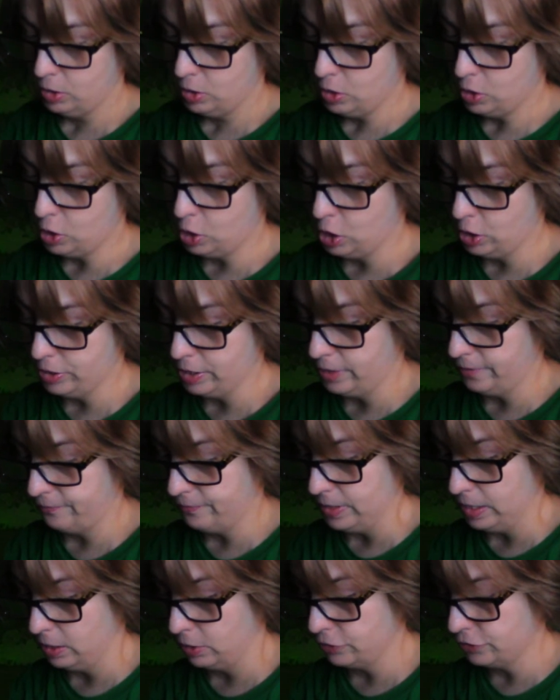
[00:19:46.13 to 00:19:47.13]
All that
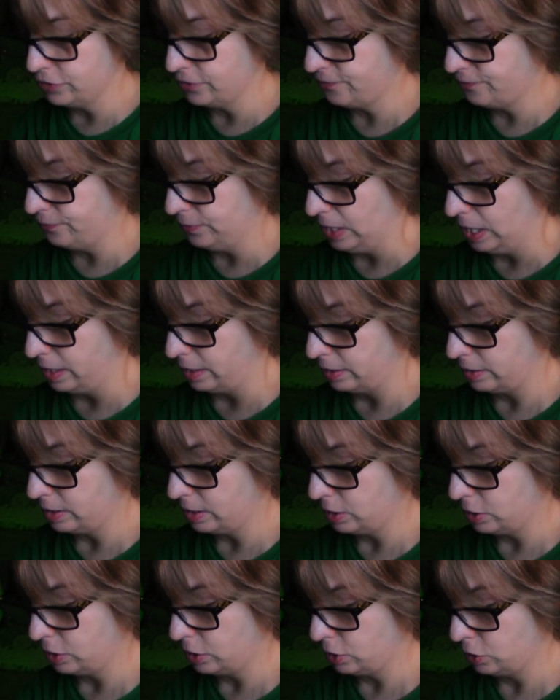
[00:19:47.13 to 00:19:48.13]
avails is flight.
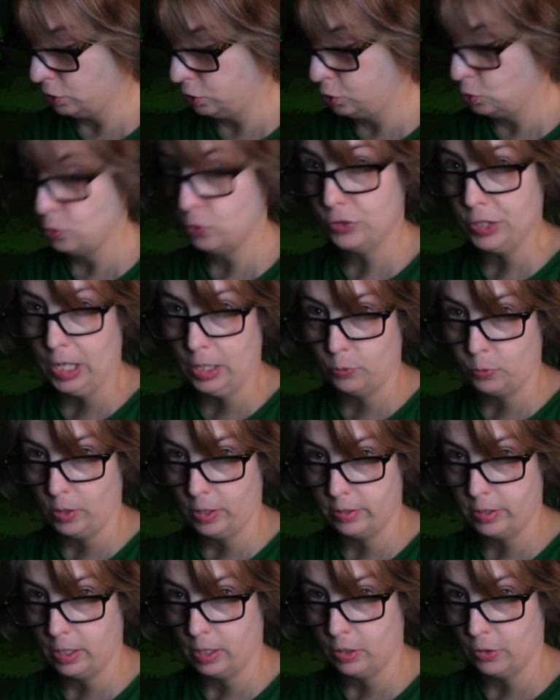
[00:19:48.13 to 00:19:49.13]
Lose
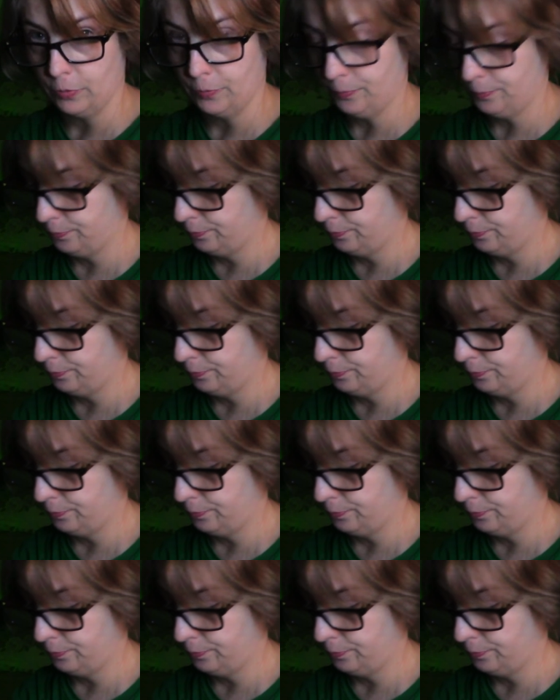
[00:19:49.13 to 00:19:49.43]
headway there.